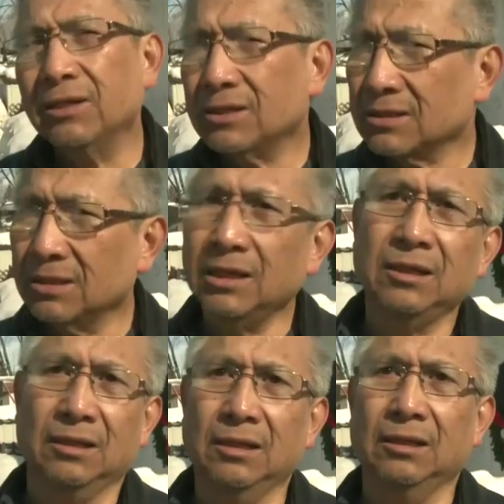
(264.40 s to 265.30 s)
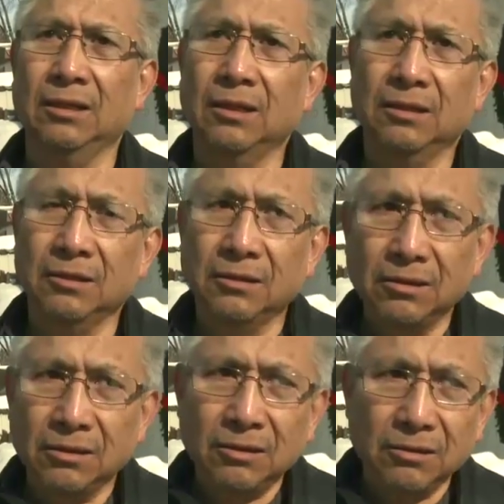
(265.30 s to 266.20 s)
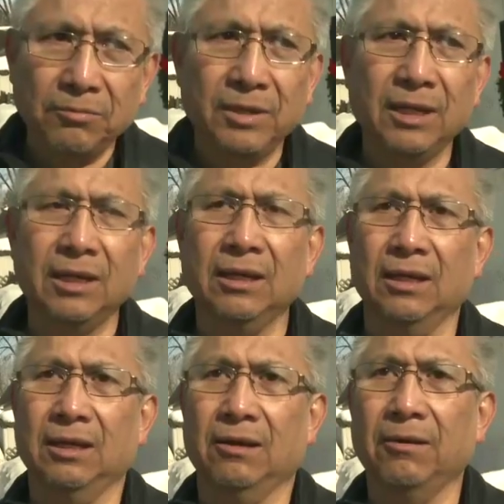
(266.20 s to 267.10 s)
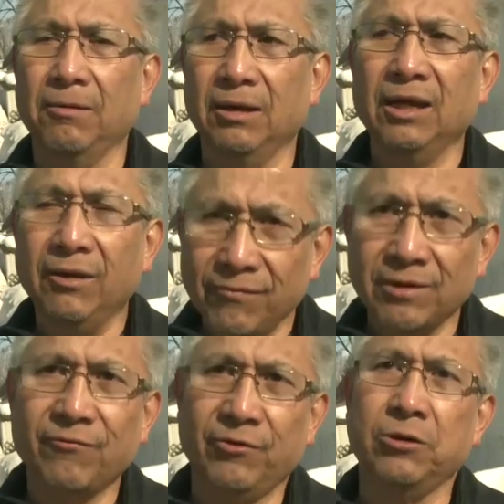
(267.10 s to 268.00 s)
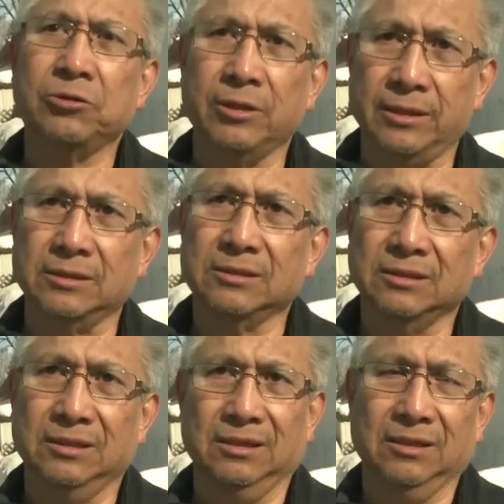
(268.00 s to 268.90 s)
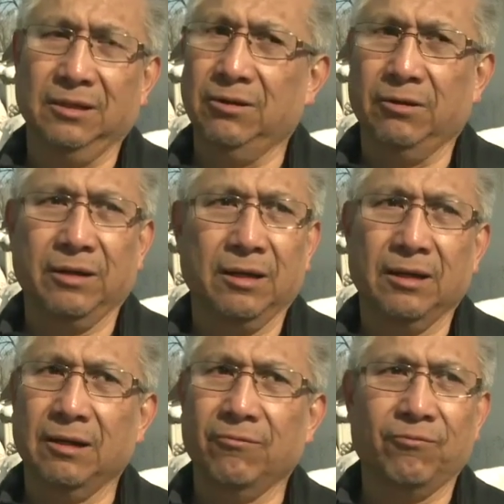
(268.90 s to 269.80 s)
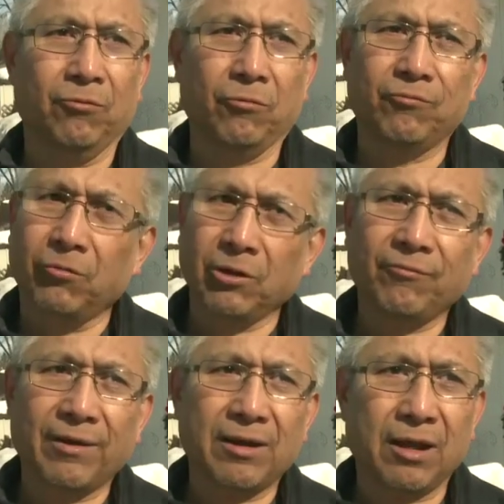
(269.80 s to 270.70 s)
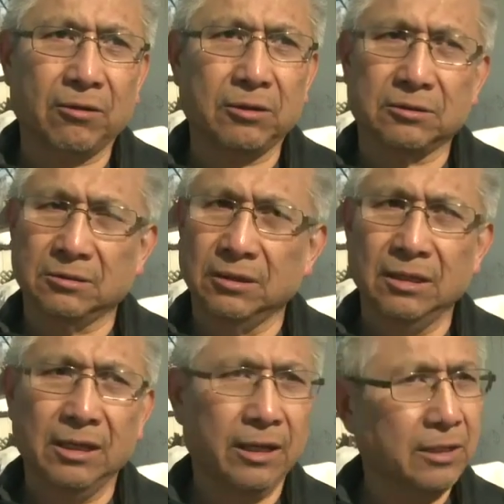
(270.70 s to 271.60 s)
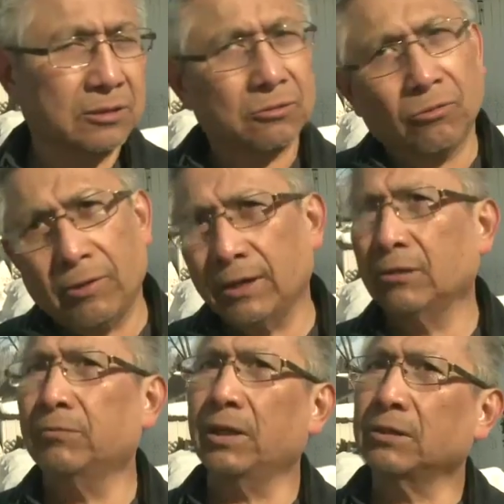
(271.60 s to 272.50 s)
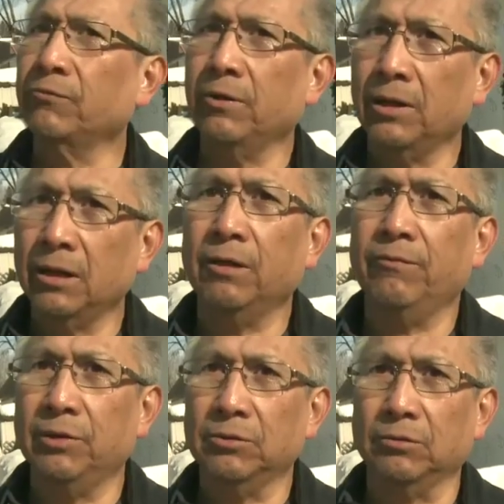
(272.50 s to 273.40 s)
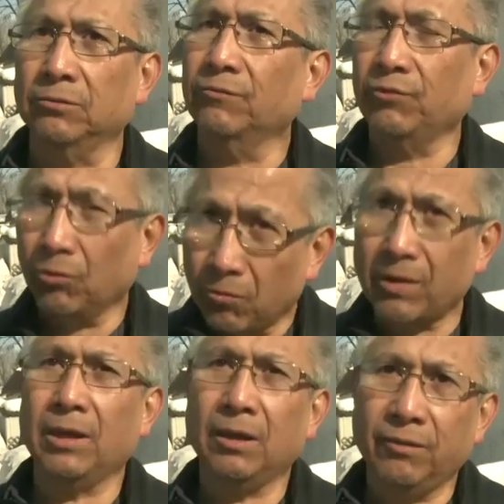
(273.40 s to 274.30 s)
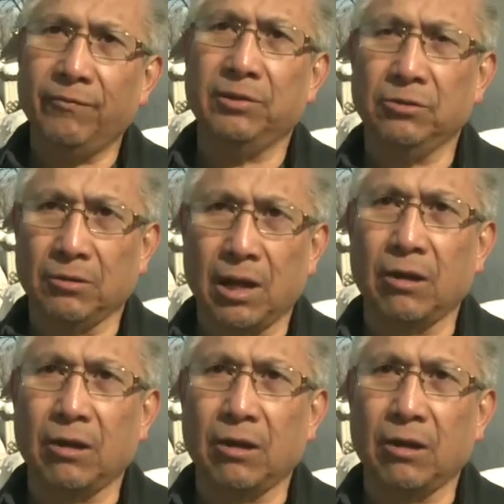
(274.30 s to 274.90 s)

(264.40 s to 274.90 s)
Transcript: They just need to be given a fair chance. You know, in $45, it's way too much for an individual, for one individual